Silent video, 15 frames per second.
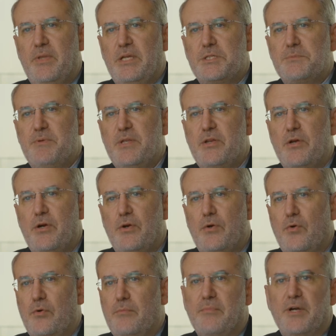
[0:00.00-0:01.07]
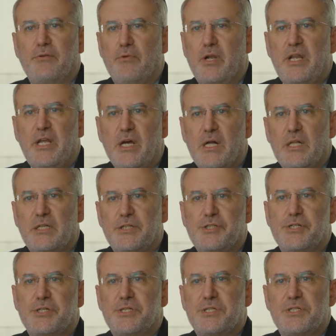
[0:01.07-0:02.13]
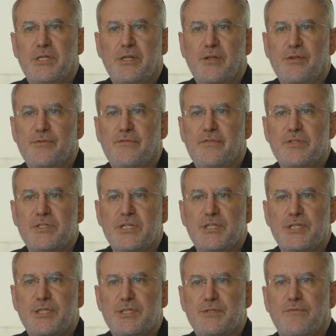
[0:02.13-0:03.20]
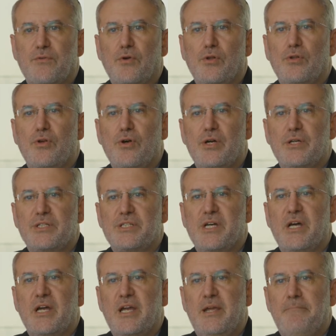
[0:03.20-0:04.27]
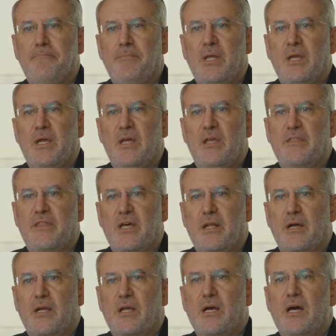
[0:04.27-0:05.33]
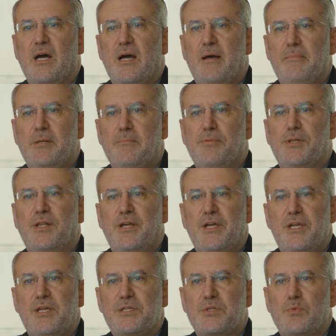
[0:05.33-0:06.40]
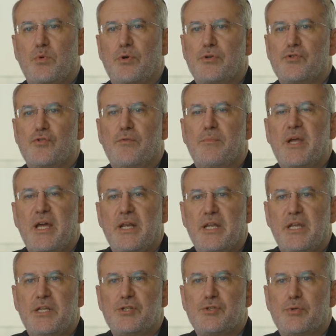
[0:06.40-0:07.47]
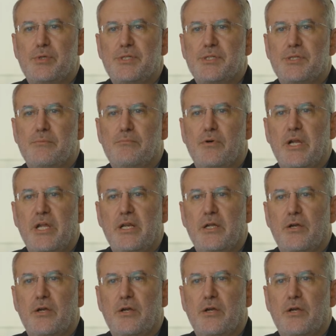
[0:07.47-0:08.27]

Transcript: It's been known by radiologists and other physicians for a long time that a common place where traumatic injury to the brain